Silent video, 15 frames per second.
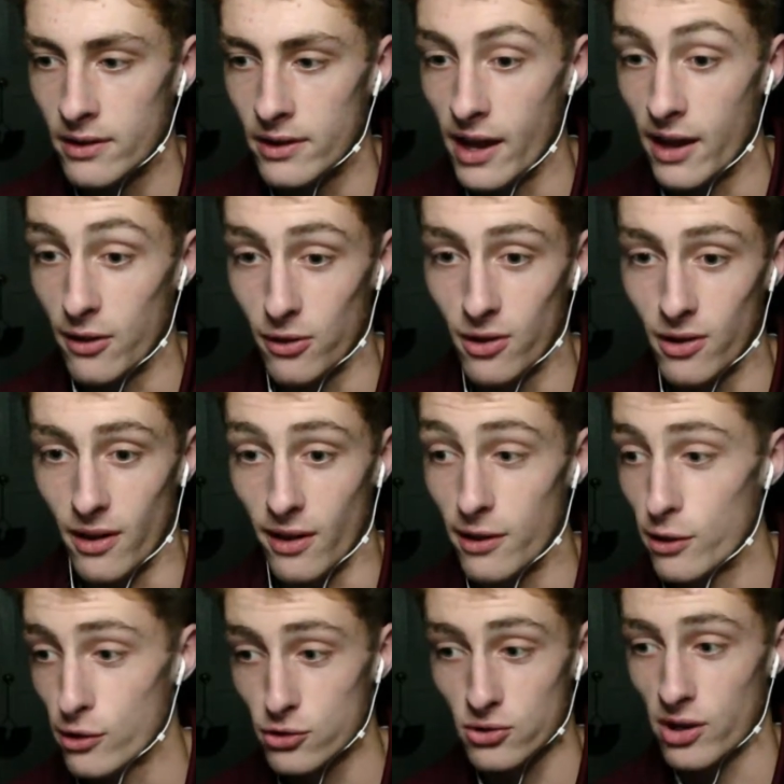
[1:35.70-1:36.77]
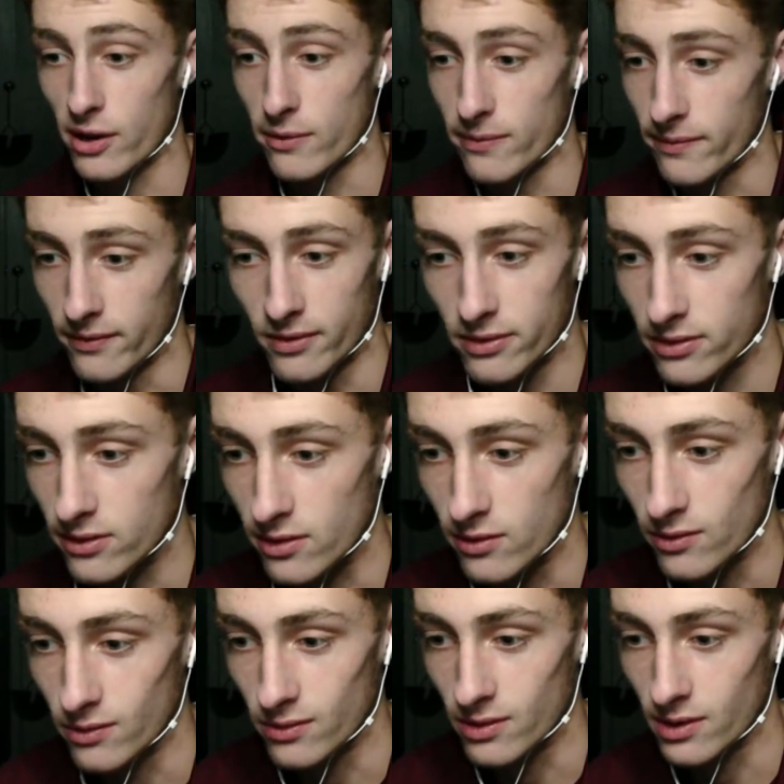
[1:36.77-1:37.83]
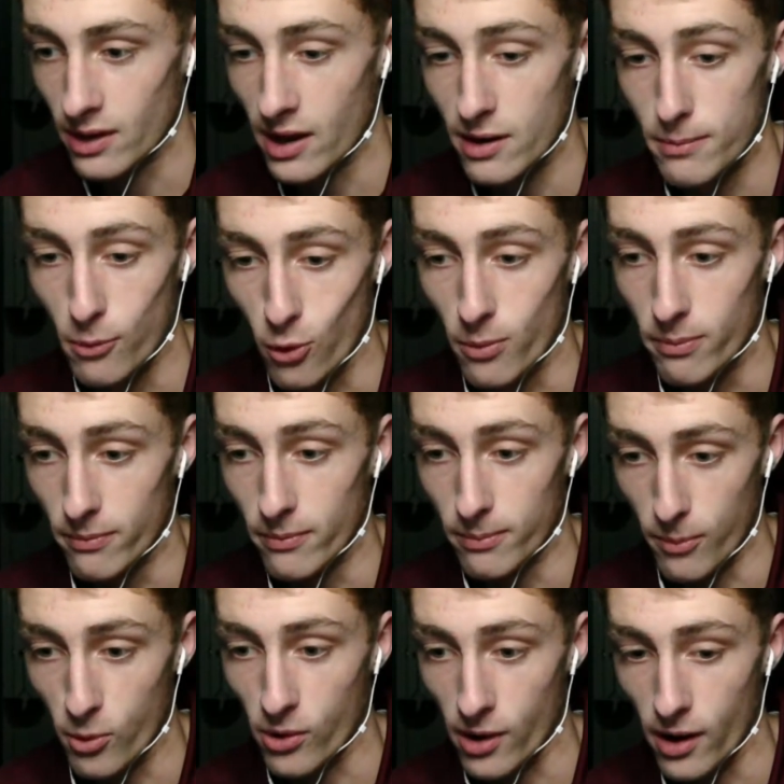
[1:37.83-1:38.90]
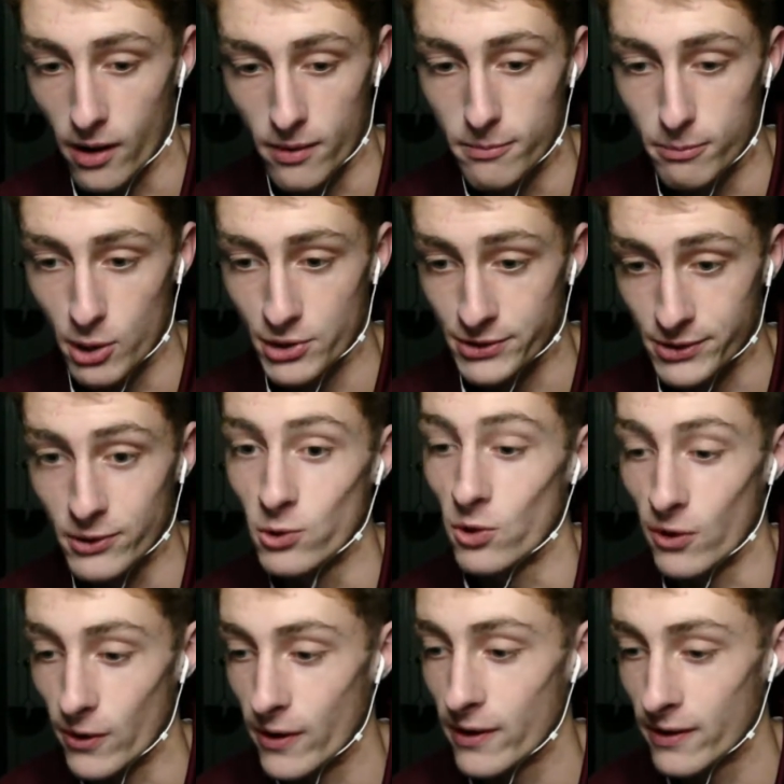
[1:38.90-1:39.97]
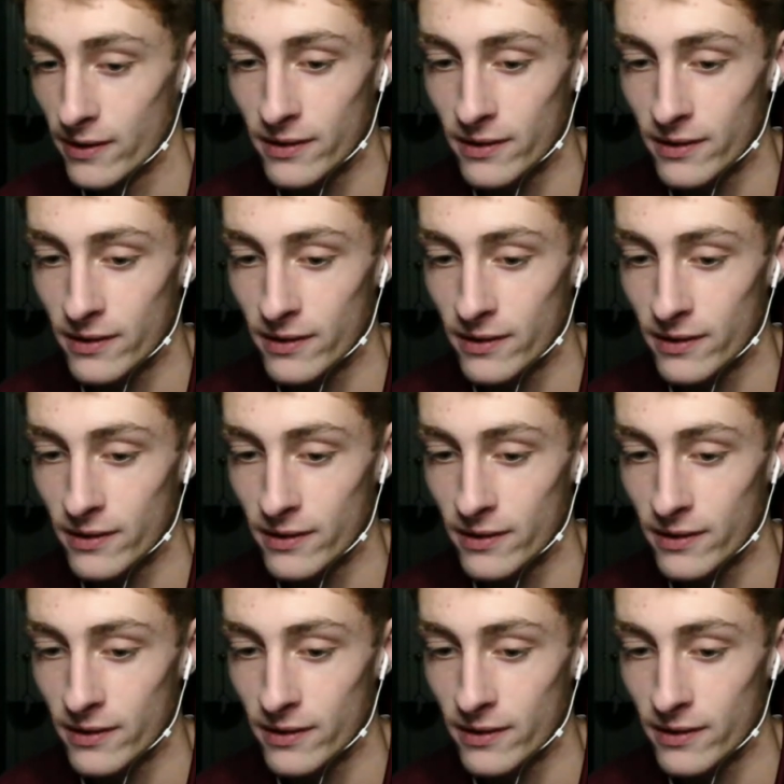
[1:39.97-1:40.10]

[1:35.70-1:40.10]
Yeah, it, it looks like kind of more more uh, muscular.